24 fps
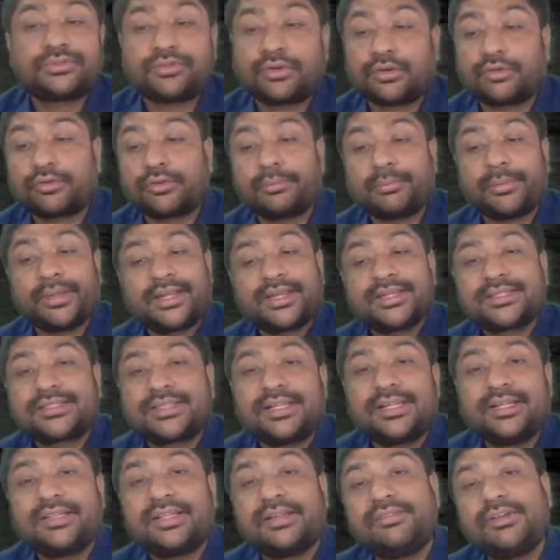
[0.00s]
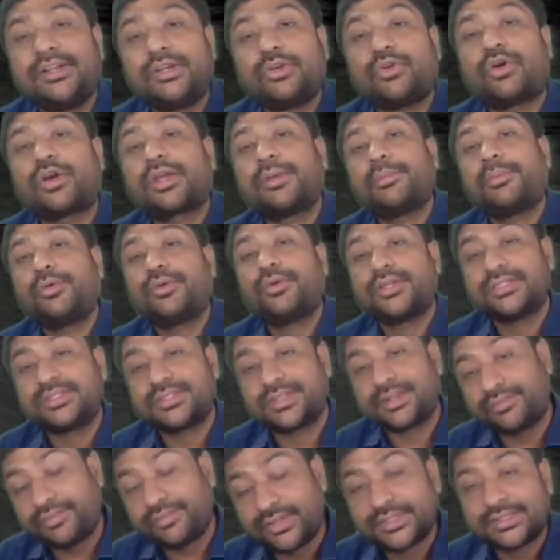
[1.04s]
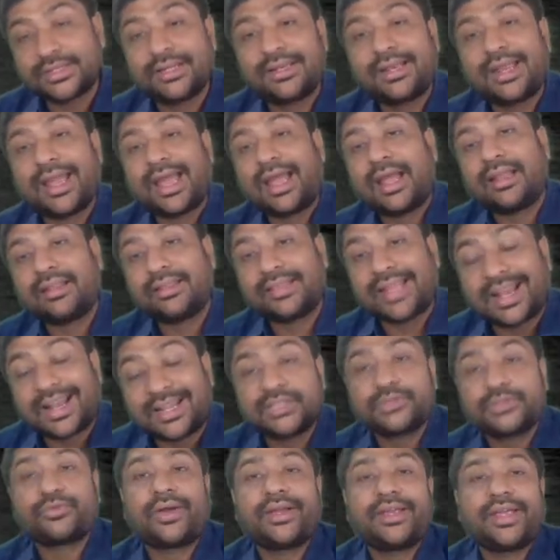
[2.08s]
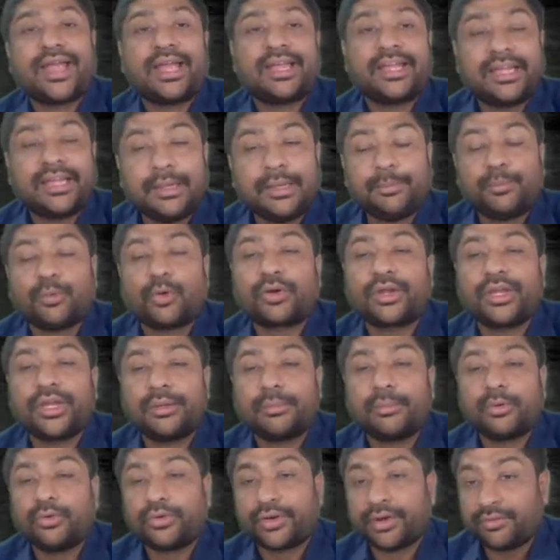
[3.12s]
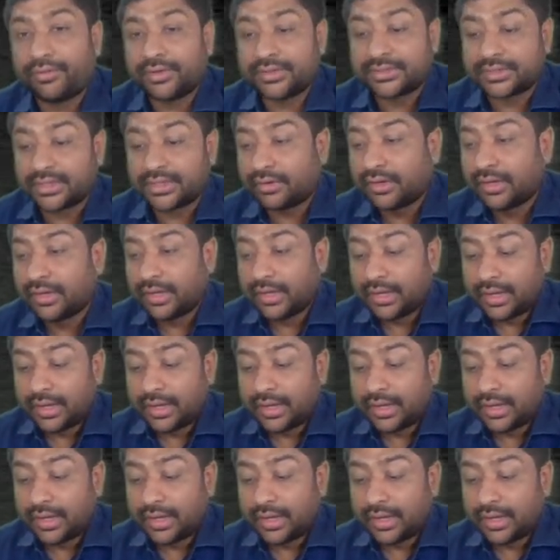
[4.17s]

one of the biggest thing they will talk about is revision, and that is why I keep talking about revision.